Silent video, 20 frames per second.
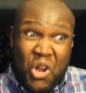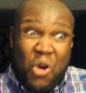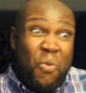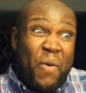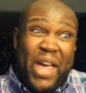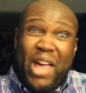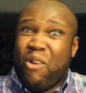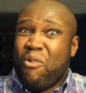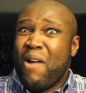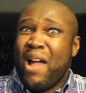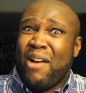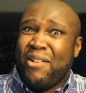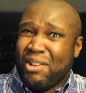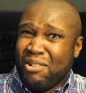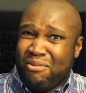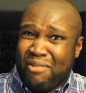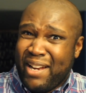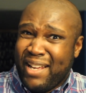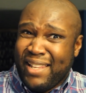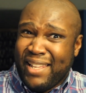no way around
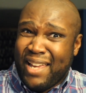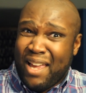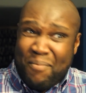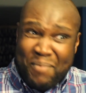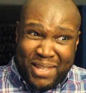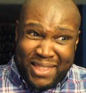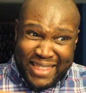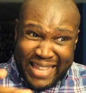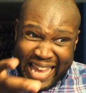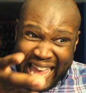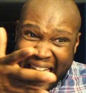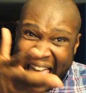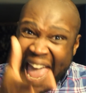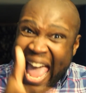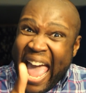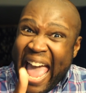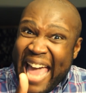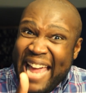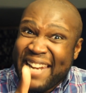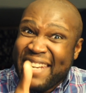it, really. I mean, they
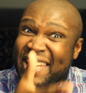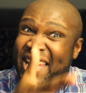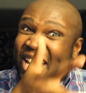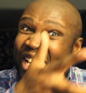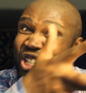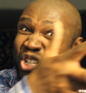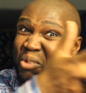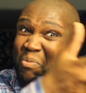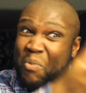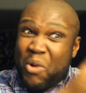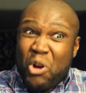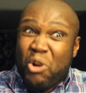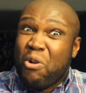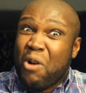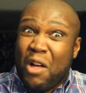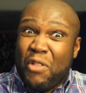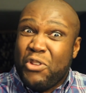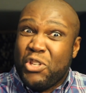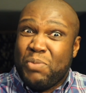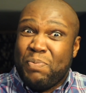had to murder
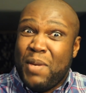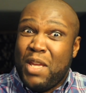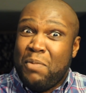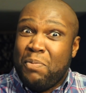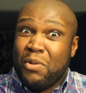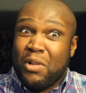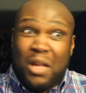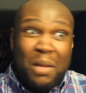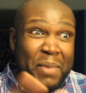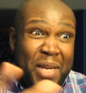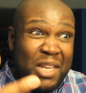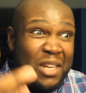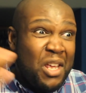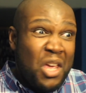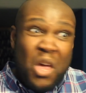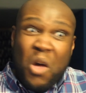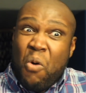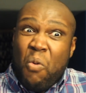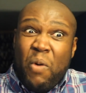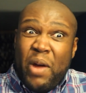all those people. I mean,
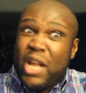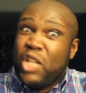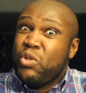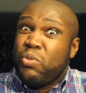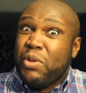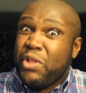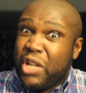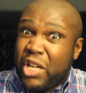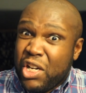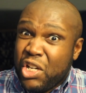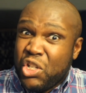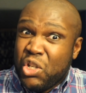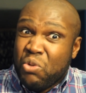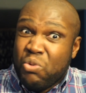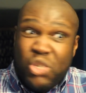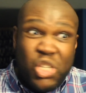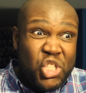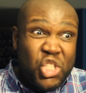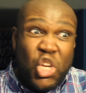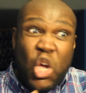what else were they gonna do?
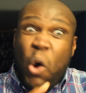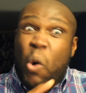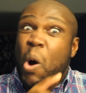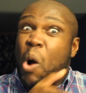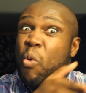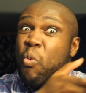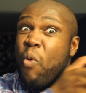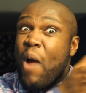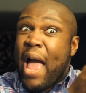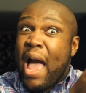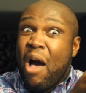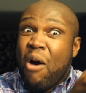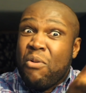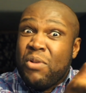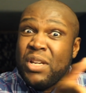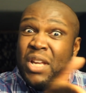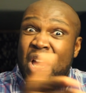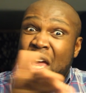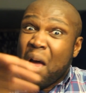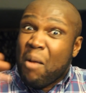Just go
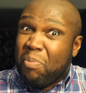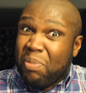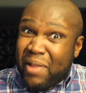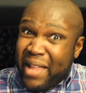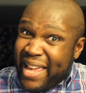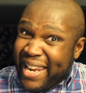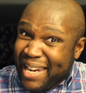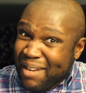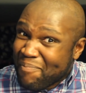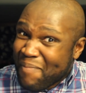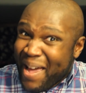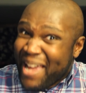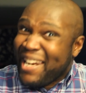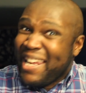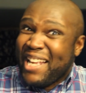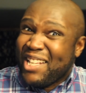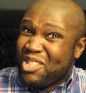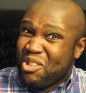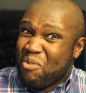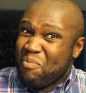around a planet
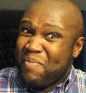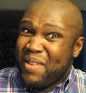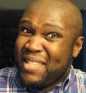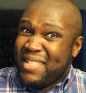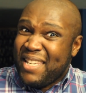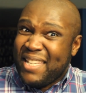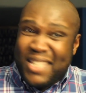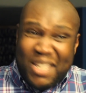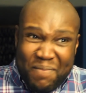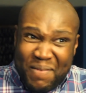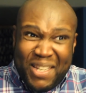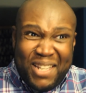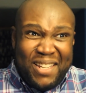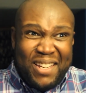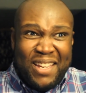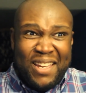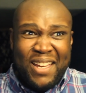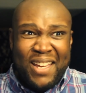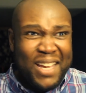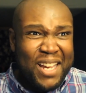minding its own business? I
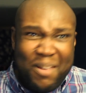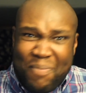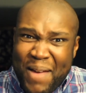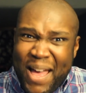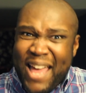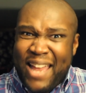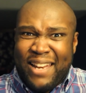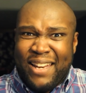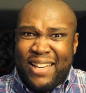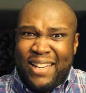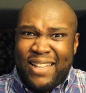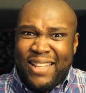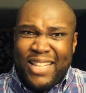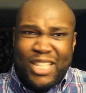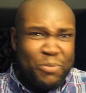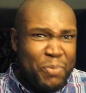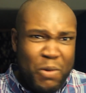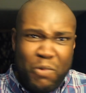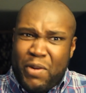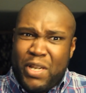mean, come on.
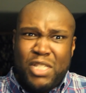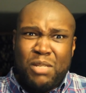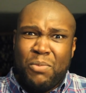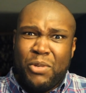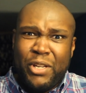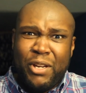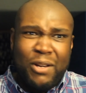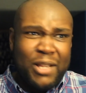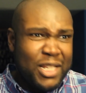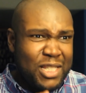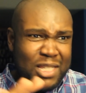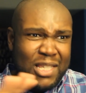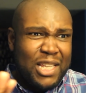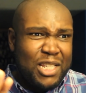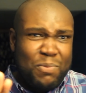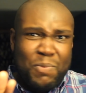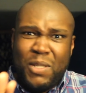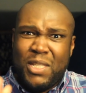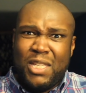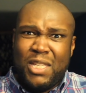Let's be reasonable here. Let's be